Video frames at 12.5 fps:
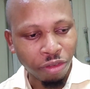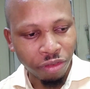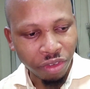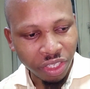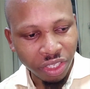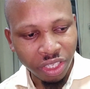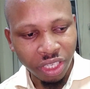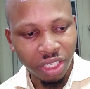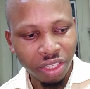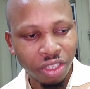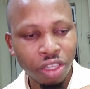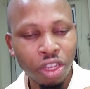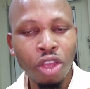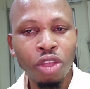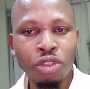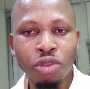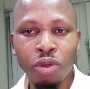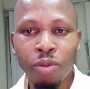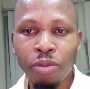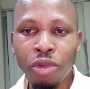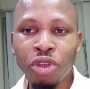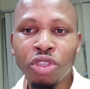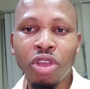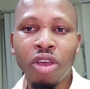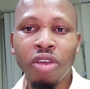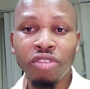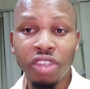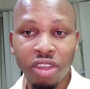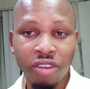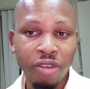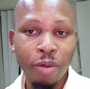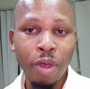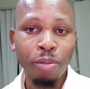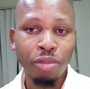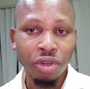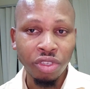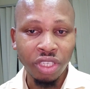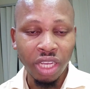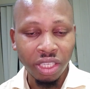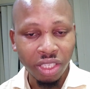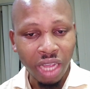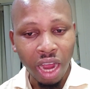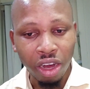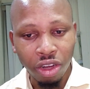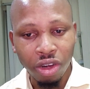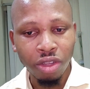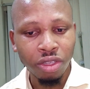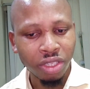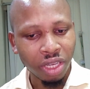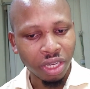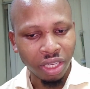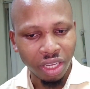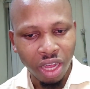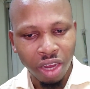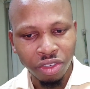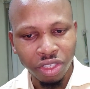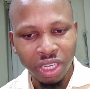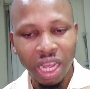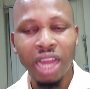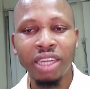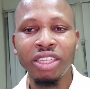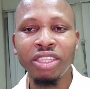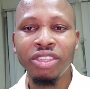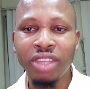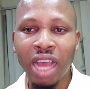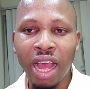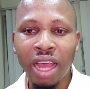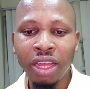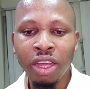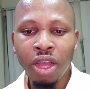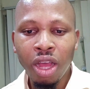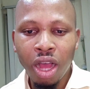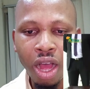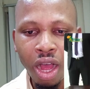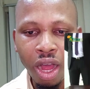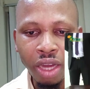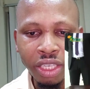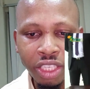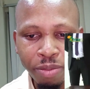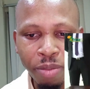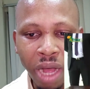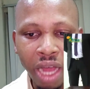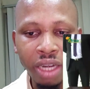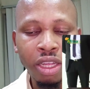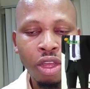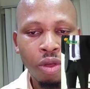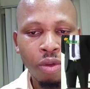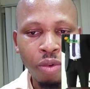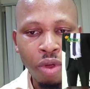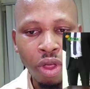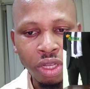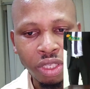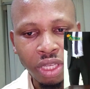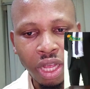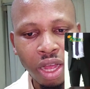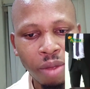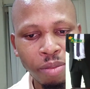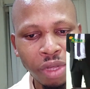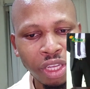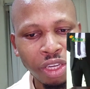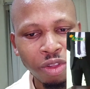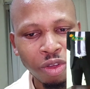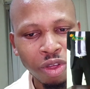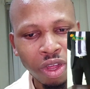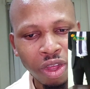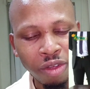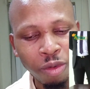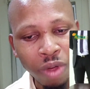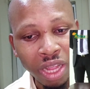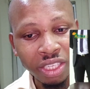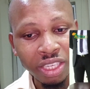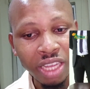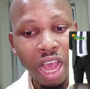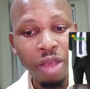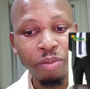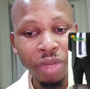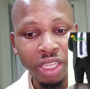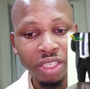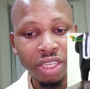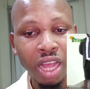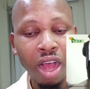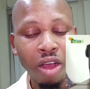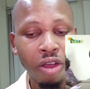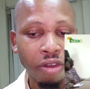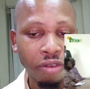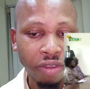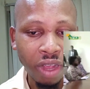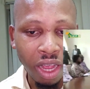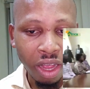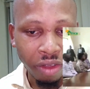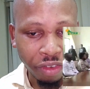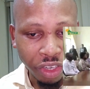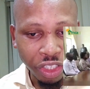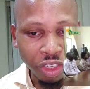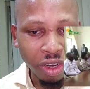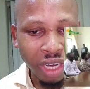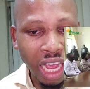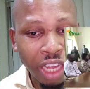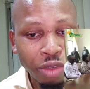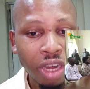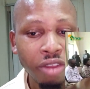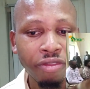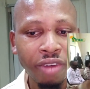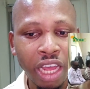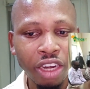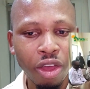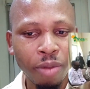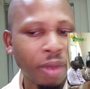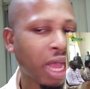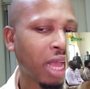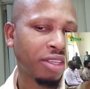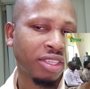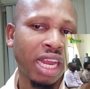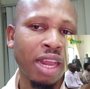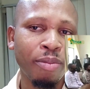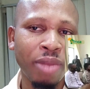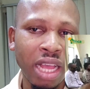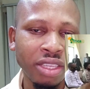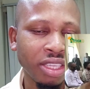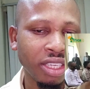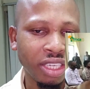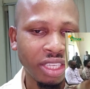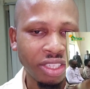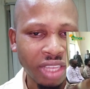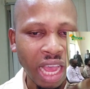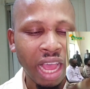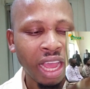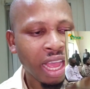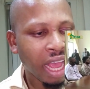visits to most of the government projects across the country. And this guy, this man was one time minister of aviation, actually fled up and started blasting this guy.